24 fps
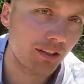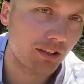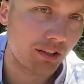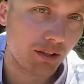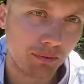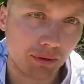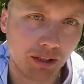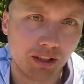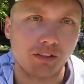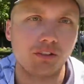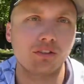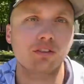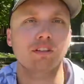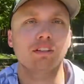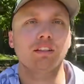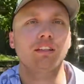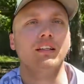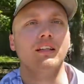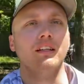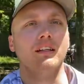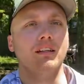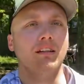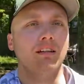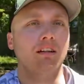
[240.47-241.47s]
to me. You can
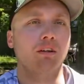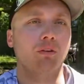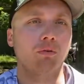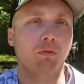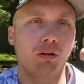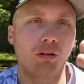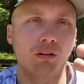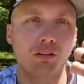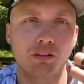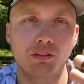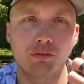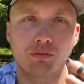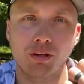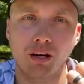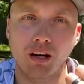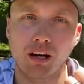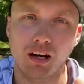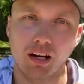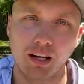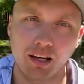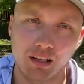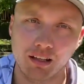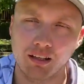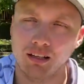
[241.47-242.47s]
get a quality
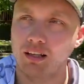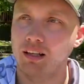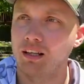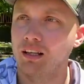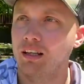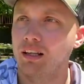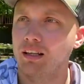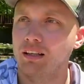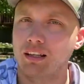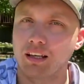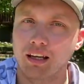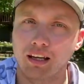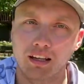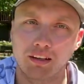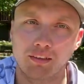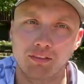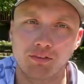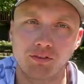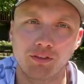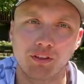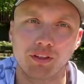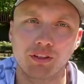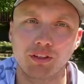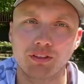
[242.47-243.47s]
rod that
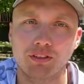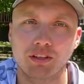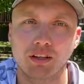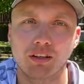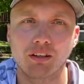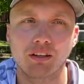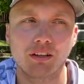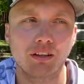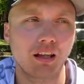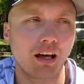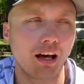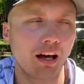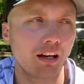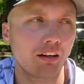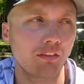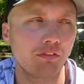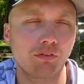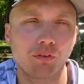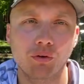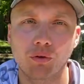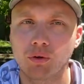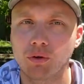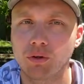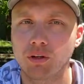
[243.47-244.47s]
fills a lot of
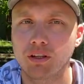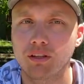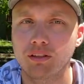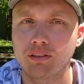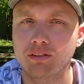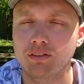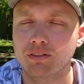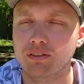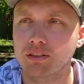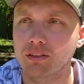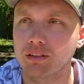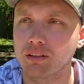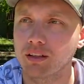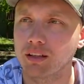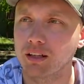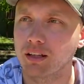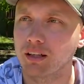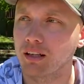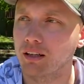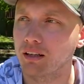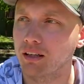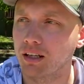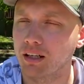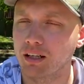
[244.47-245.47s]
voids
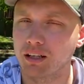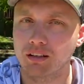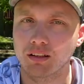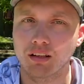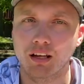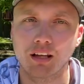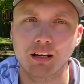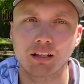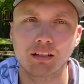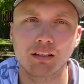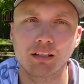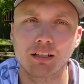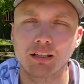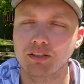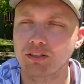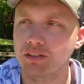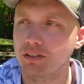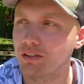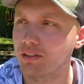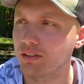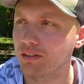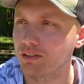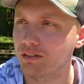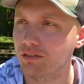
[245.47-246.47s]
uh, and a lot of
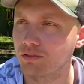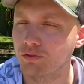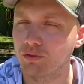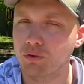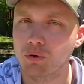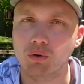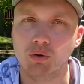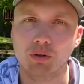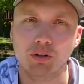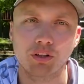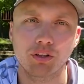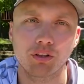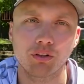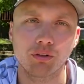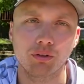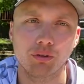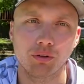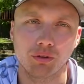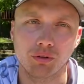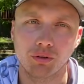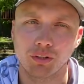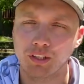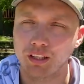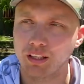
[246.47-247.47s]
niches for
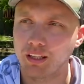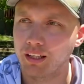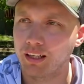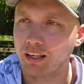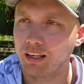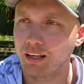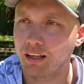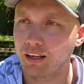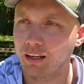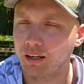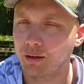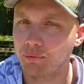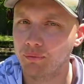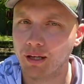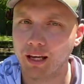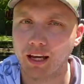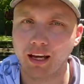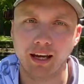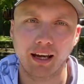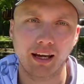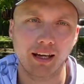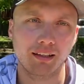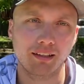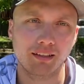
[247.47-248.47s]
you um,
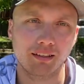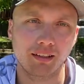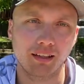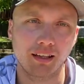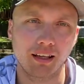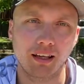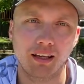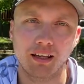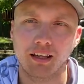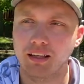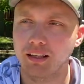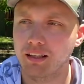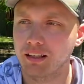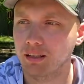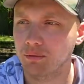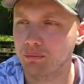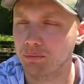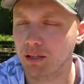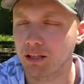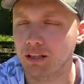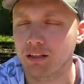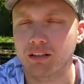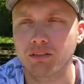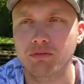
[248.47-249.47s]
at a
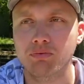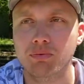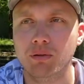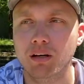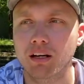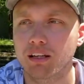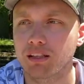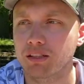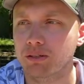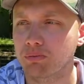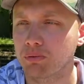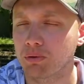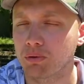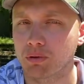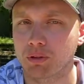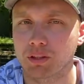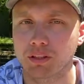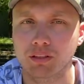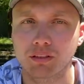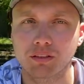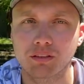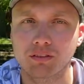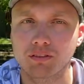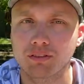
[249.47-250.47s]
competitive price
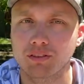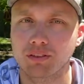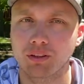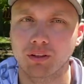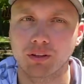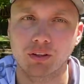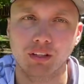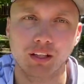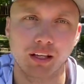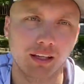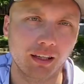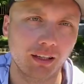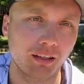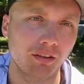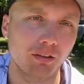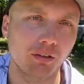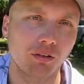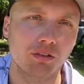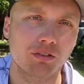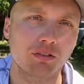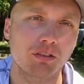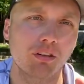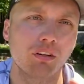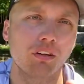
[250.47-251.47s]
point. So, like,
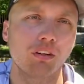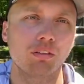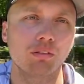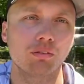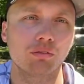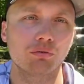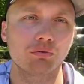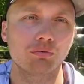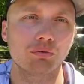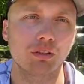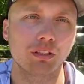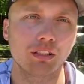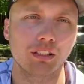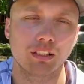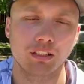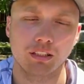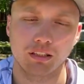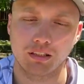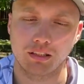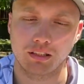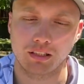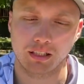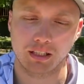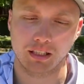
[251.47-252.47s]
those are all really
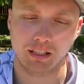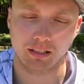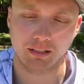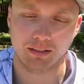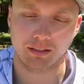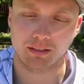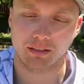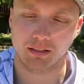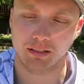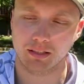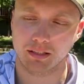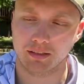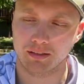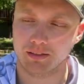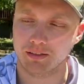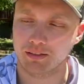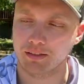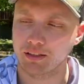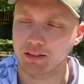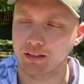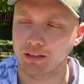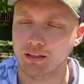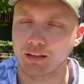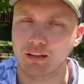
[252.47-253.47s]
good things to
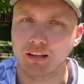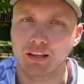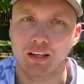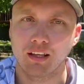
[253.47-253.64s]
consider.